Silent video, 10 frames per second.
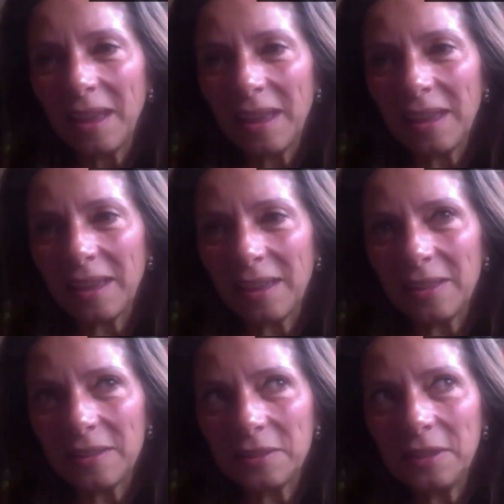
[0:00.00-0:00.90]

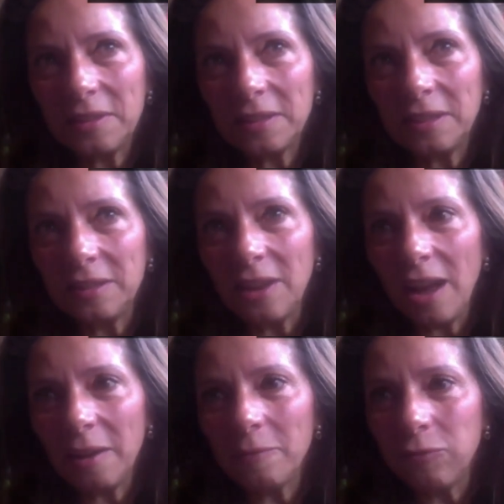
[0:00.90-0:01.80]
The statistics did
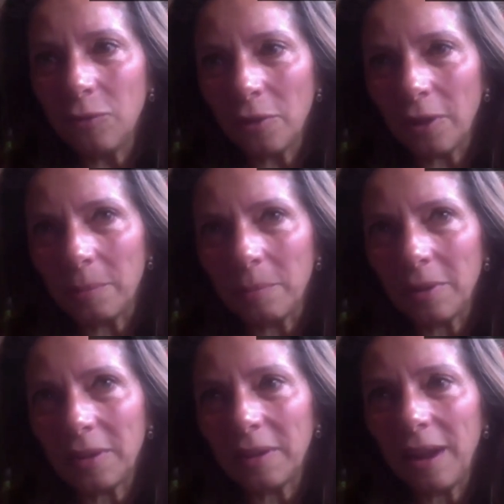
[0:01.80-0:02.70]
not inform
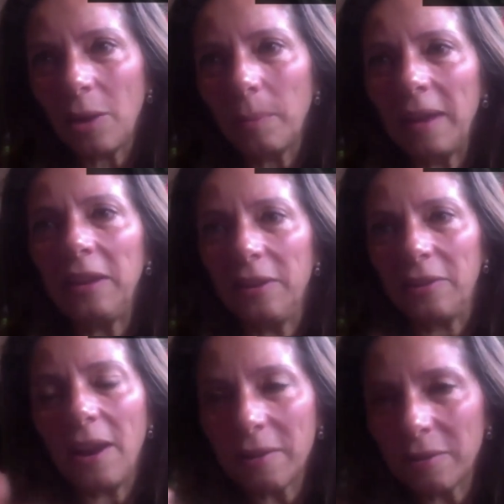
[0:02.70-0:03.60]
how many
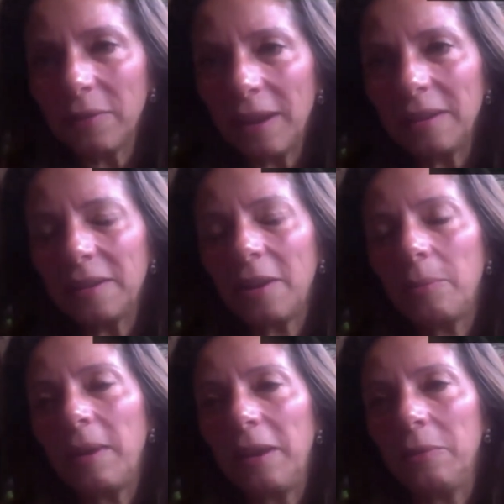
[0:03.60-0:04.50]
are aggravated, how
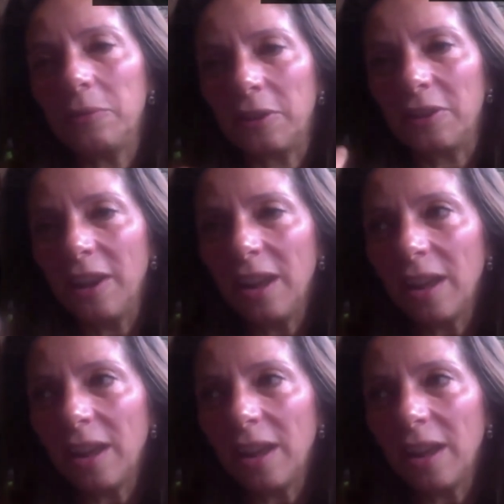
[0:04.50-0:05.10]
many were